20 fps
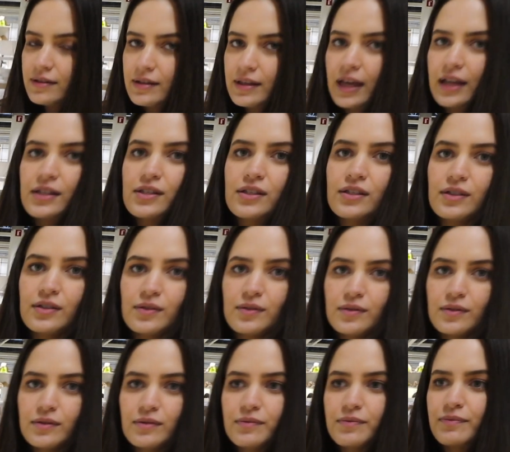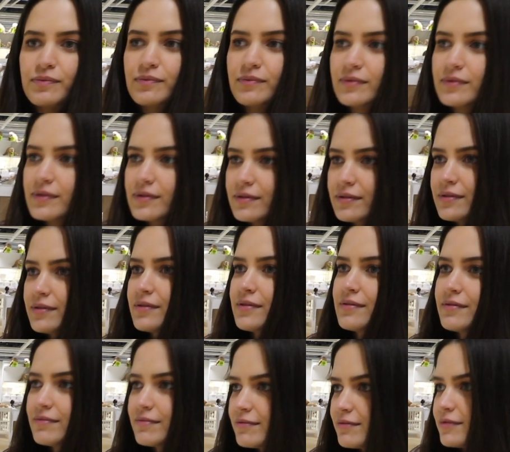get
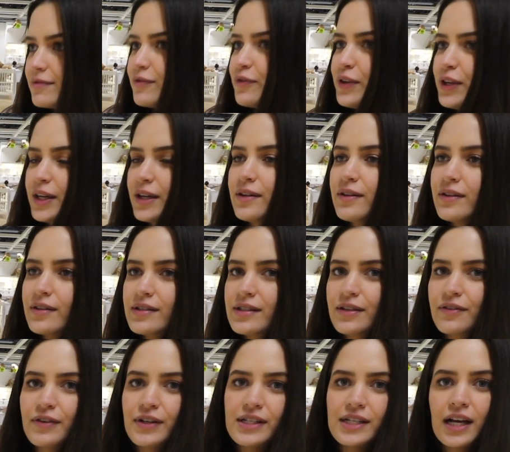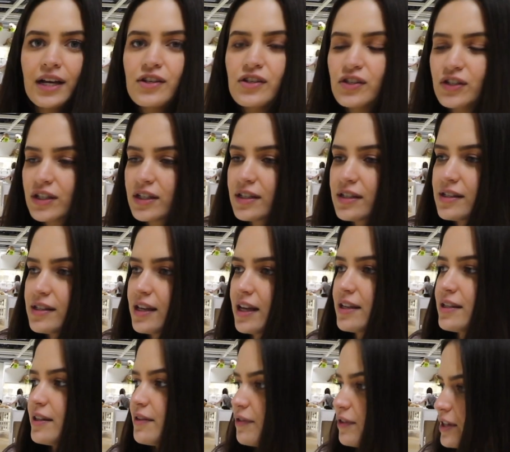to feel different textures
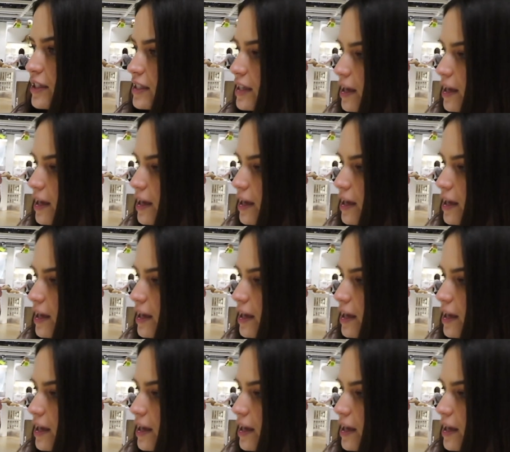and different